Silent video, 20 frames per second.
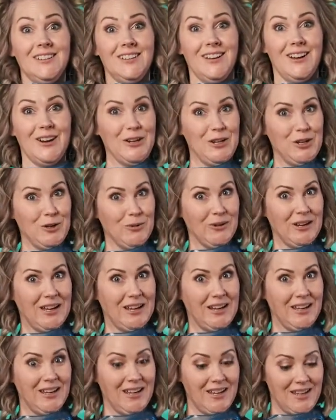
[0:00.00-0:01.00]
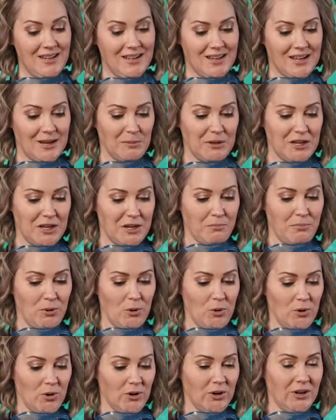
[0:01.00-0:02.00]
Are you ready? I'm gonna
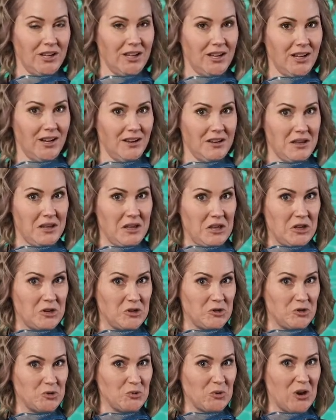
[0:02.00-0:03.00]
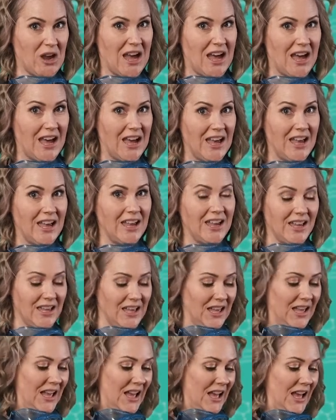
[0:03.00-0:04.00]
pour in dry
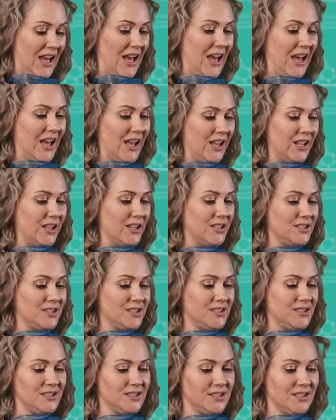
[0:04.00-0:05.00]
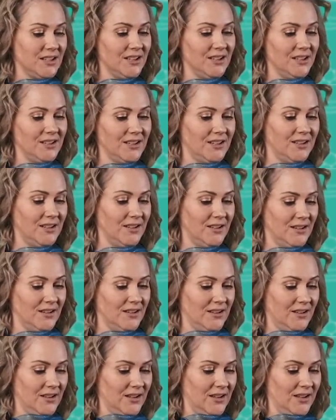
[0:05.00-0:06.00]
ice.
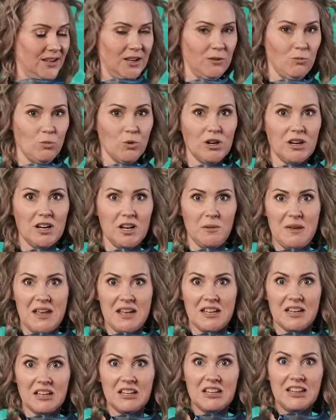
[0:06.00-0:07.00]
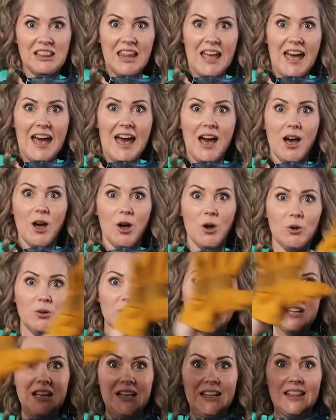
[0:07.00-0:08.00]
We're gonna make a cloud,
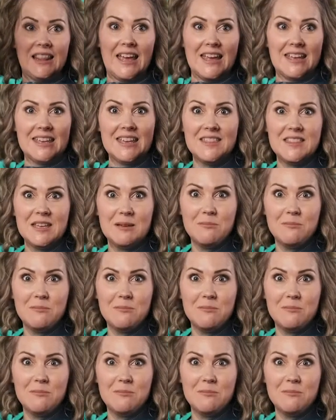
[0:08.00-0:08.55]
like in the